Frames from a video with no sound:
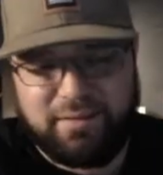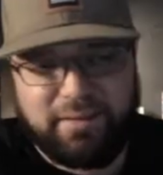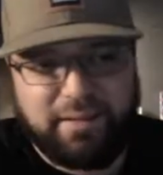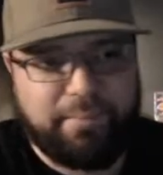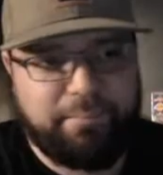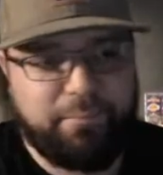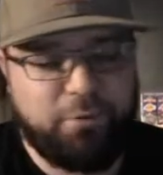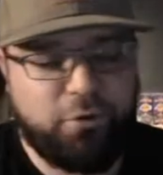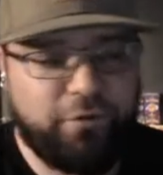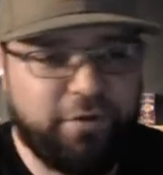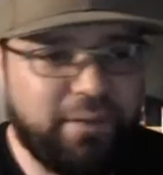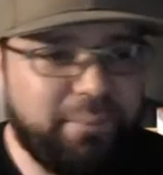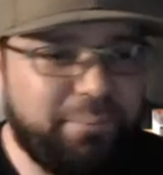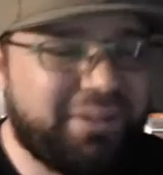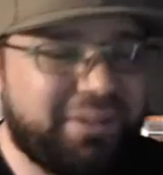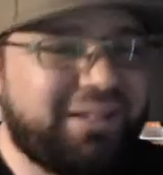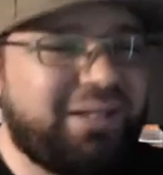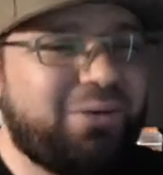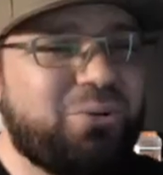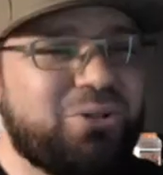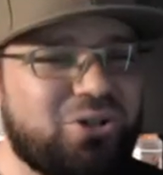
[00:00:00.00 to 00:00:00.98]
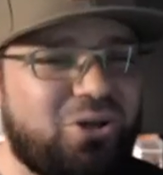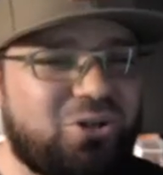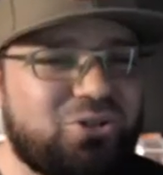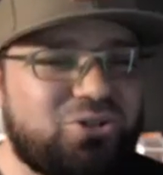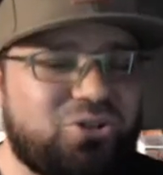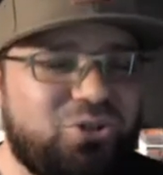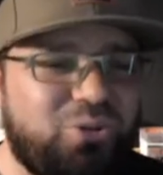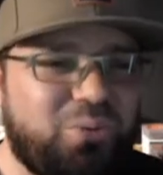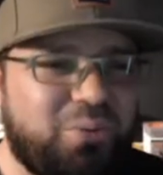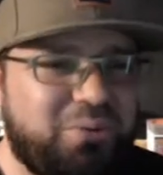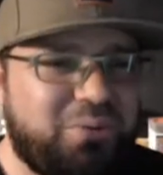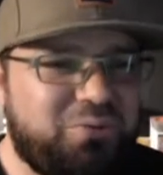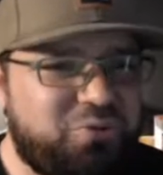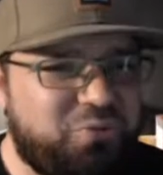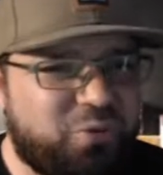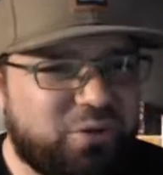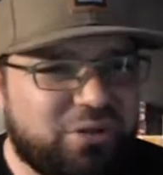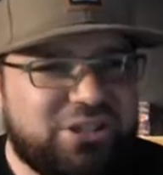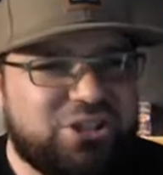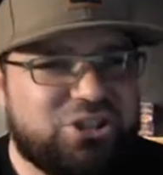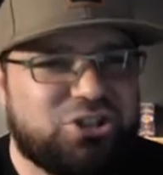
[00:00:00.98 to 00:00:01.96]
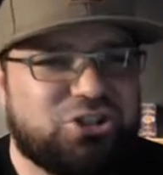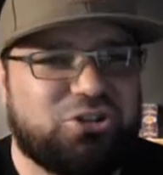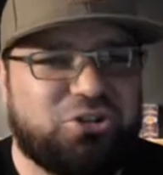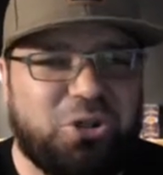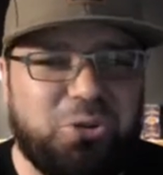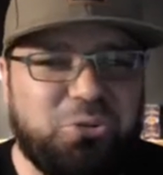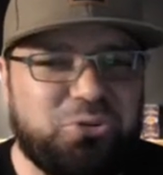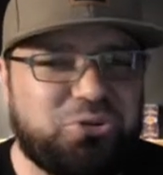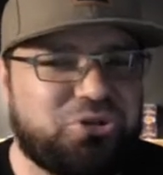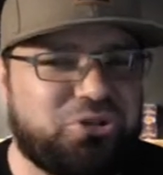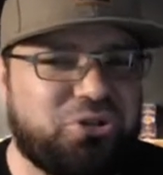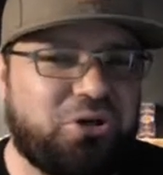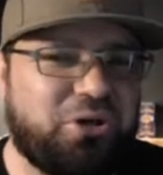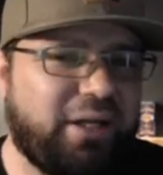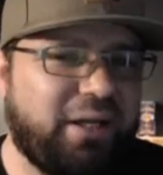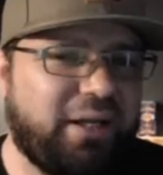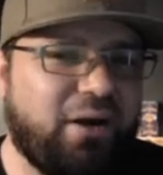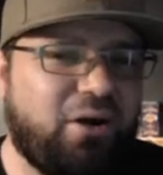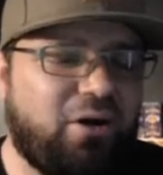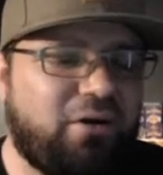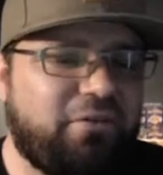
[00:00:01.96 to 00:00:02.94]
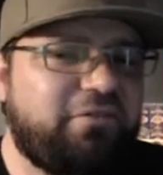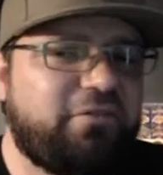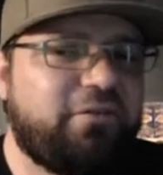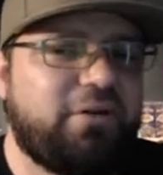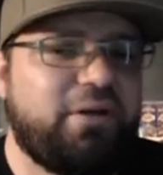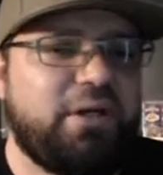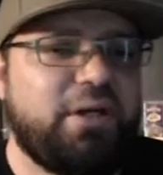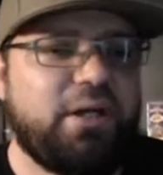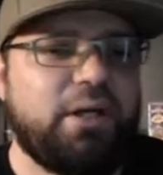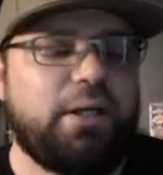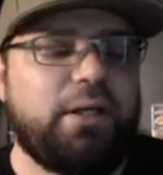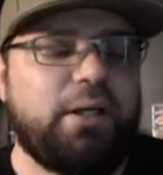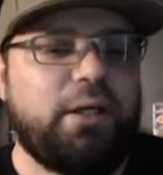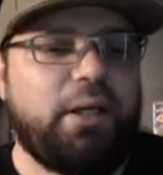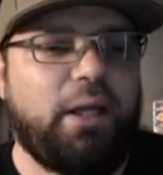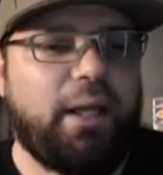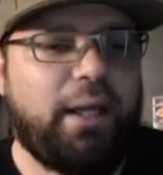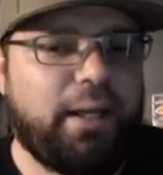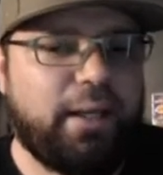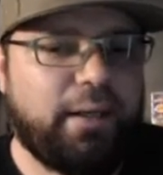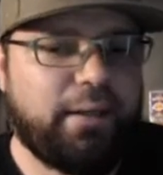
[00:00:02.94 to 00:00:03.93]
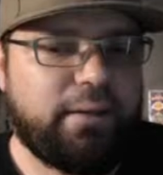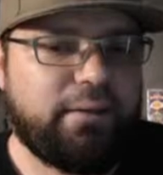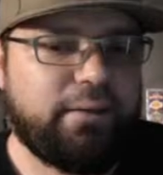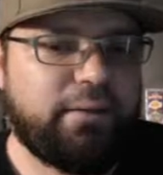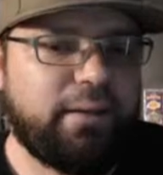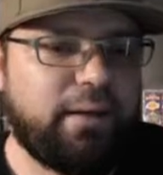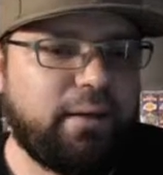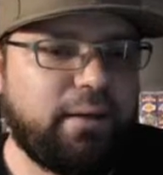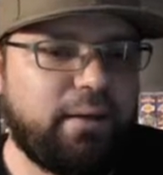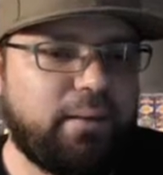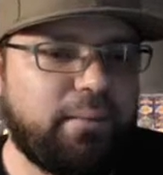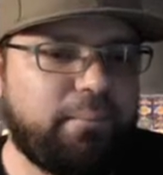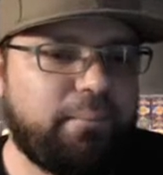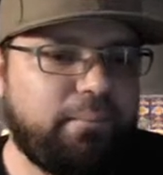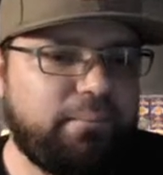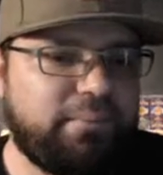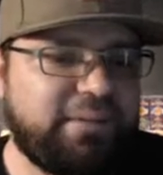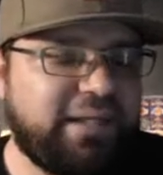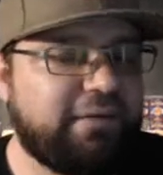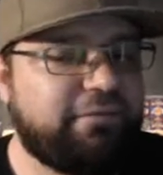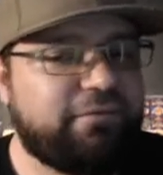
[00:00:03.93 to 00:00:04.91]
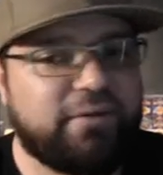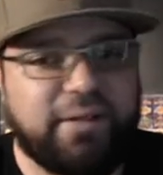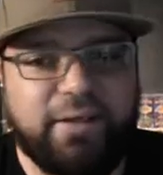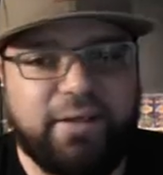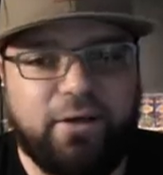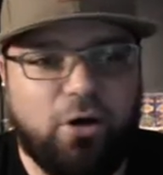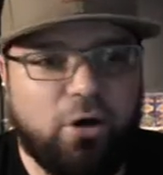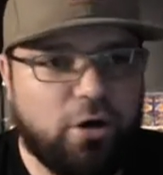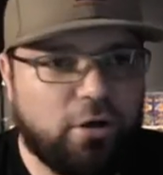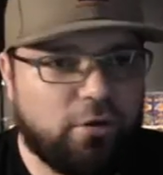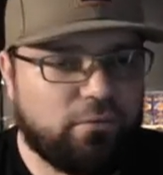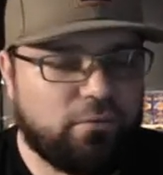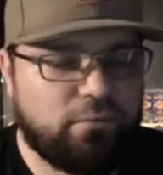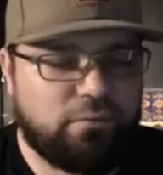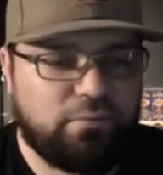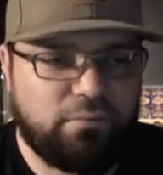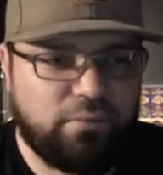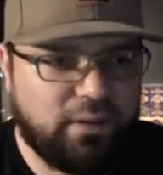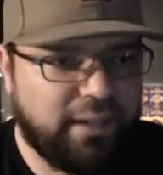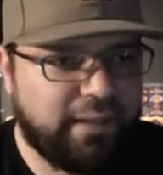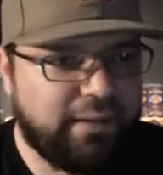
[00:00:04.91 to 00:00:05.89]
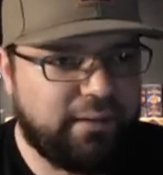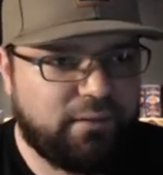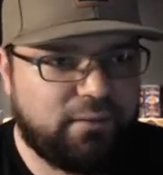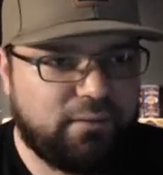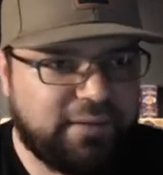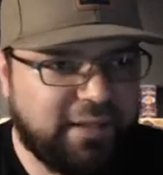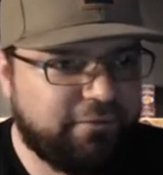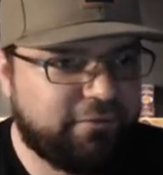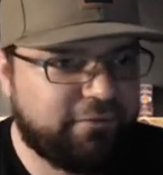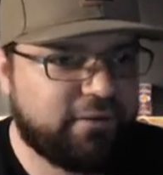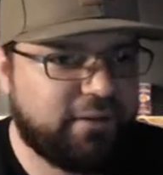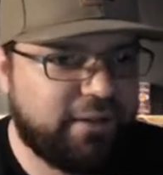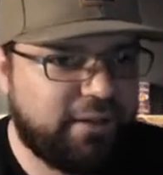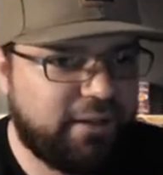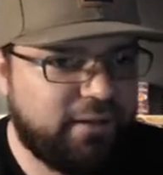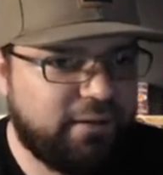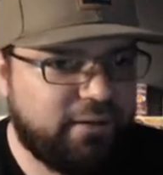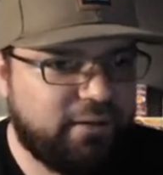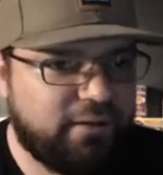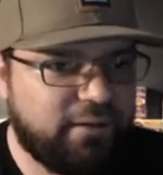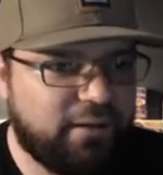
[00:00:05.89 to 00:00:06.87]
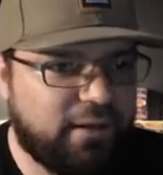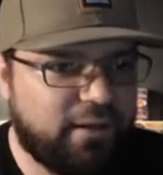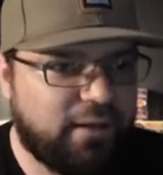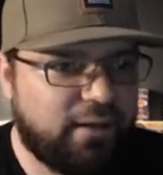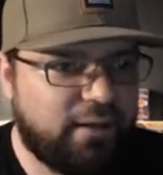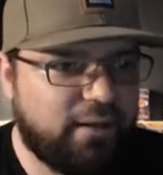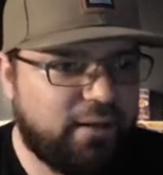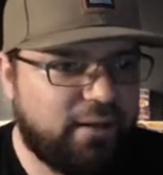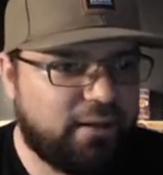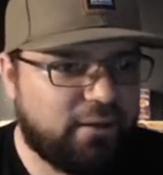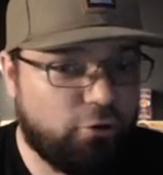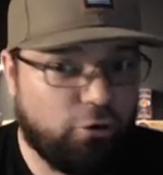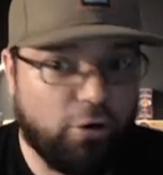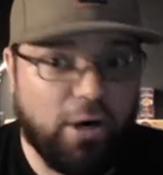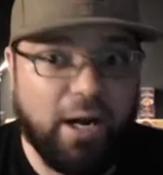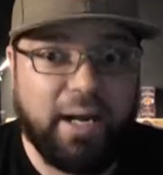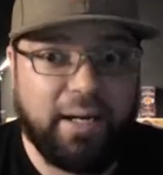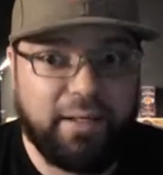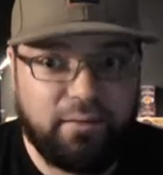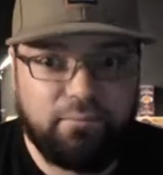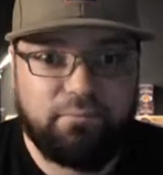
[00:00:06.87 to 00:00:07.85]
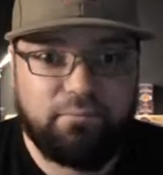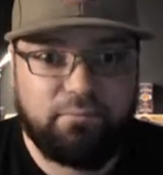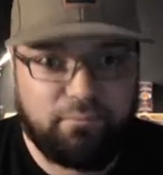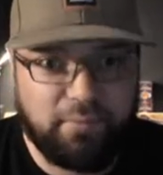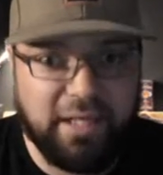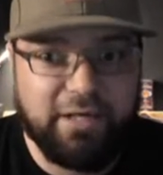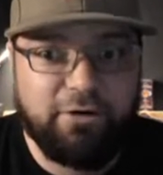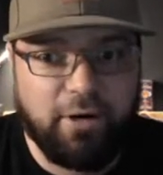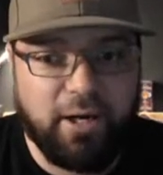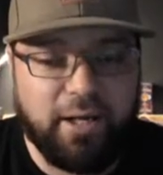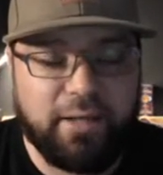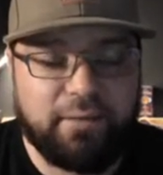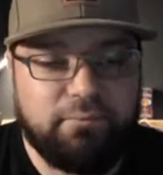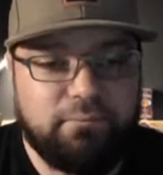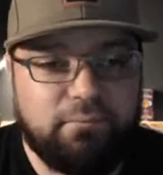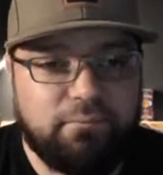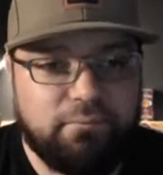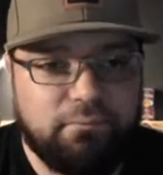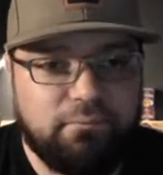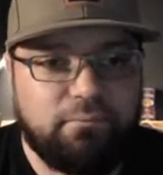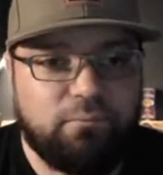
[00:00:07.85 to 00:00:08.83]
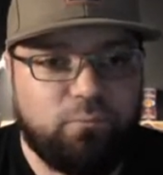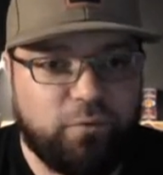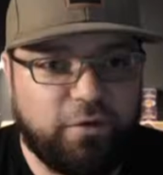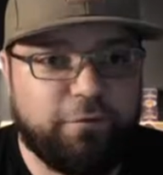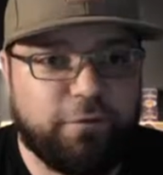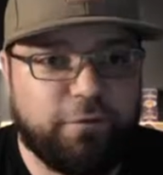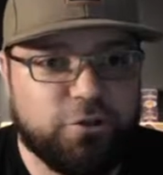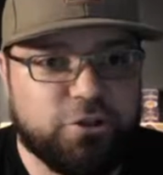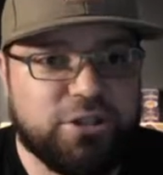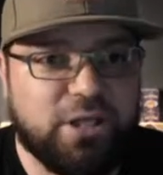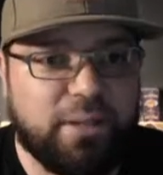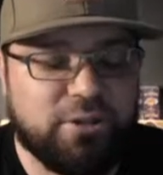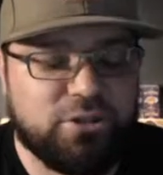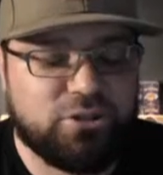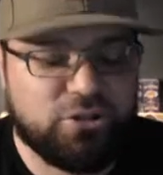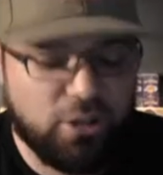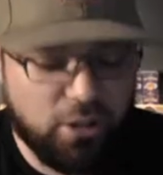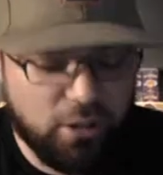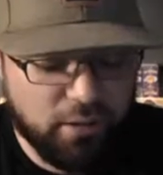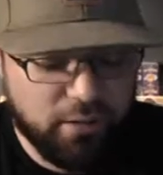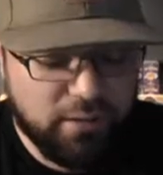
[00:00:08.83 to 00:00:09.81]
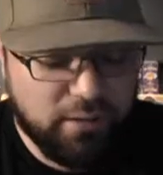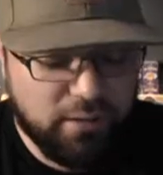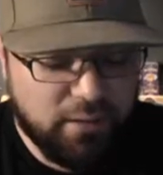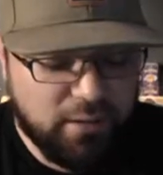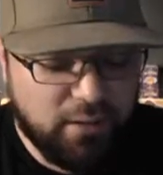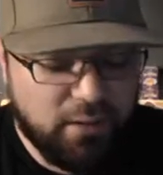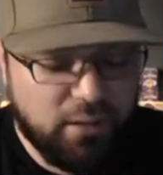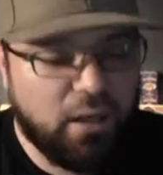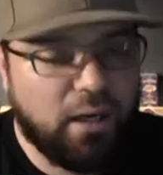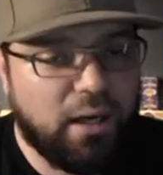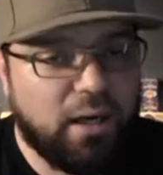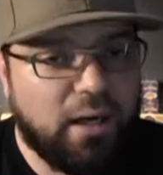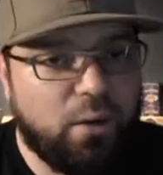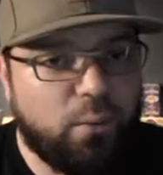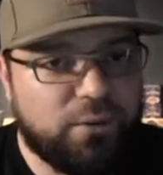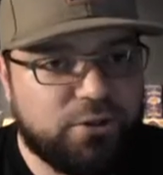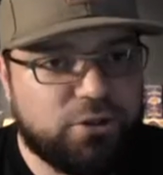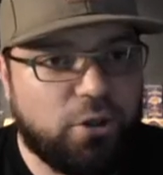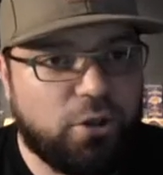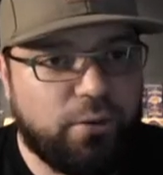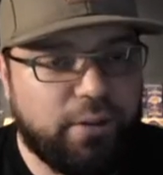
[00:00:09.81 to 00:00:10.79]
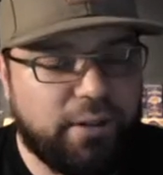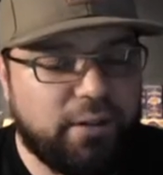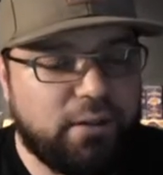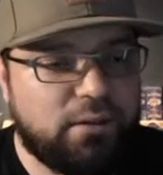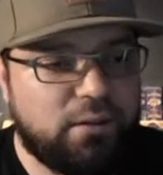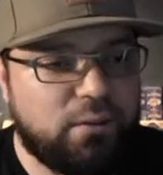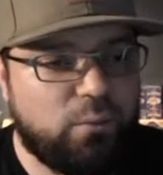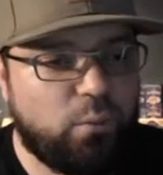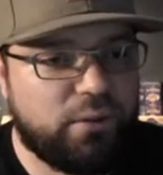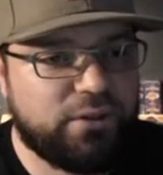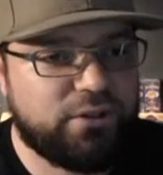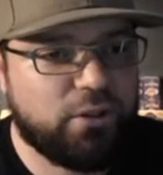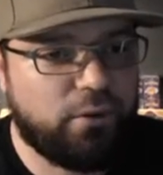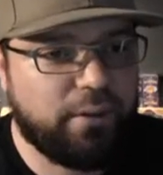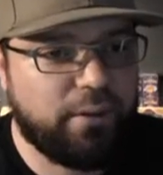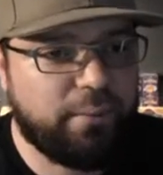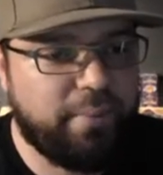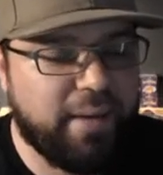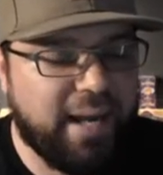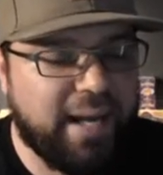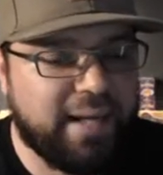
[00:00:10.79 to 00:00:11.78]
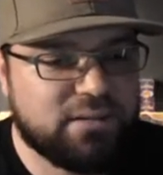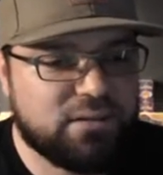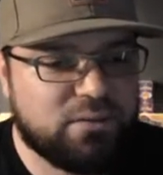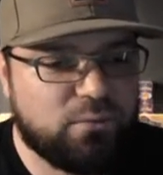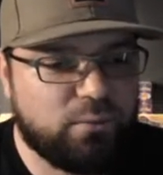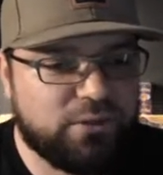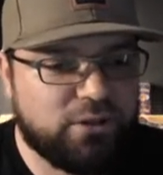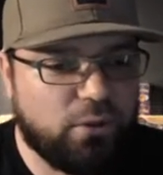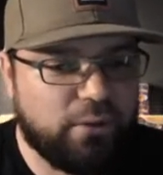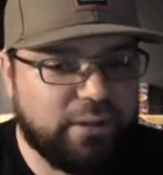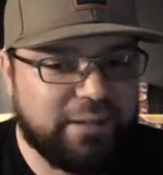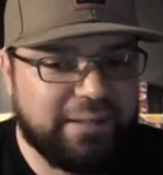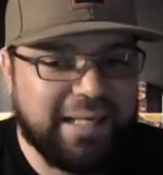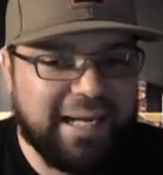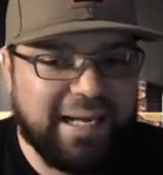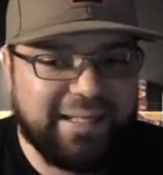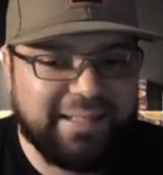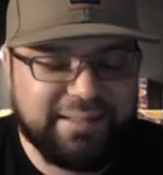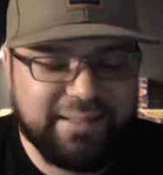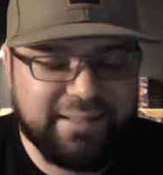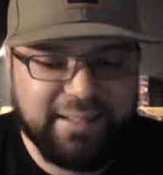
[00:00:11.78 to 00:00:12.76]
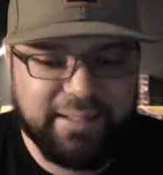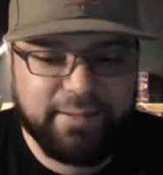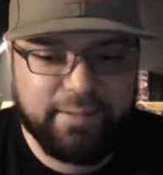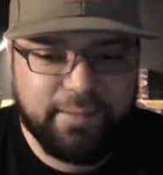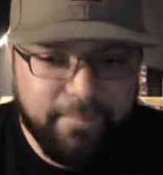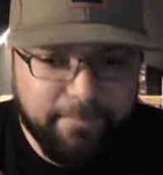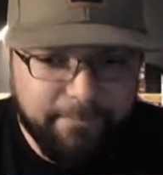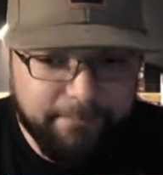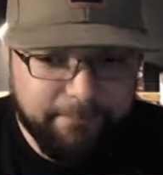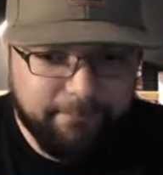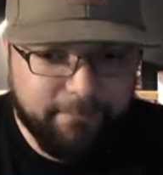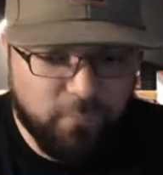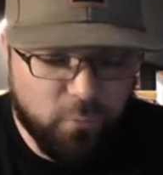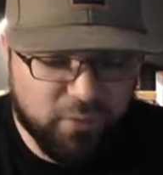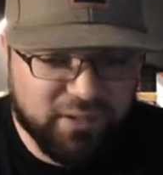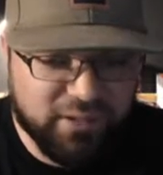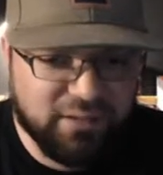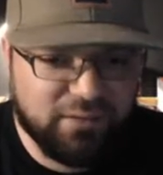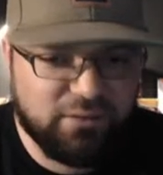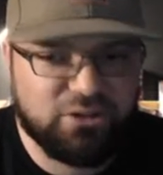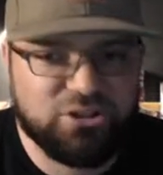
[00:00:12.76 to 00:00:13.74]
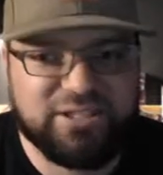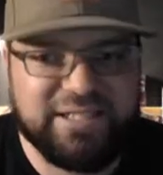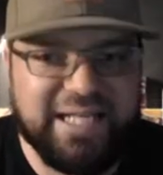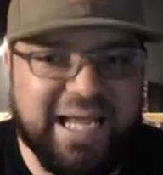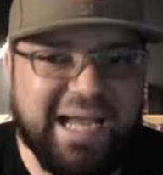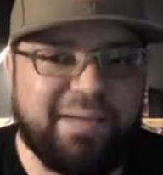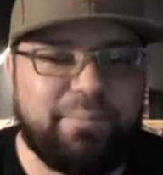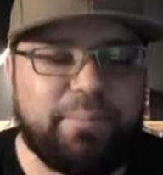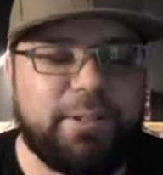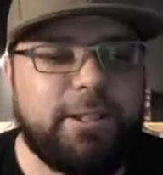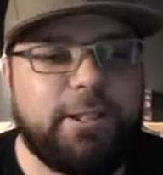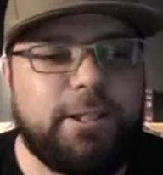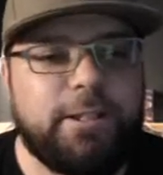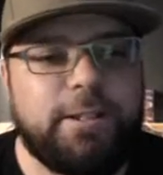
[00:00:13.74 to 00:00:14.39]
in that movie, but there was also, it was really slow starting off, and definitely a heart, like definitely cried. I cried the first time I saw it when Tony passed, when Tony died at the end with the little snap,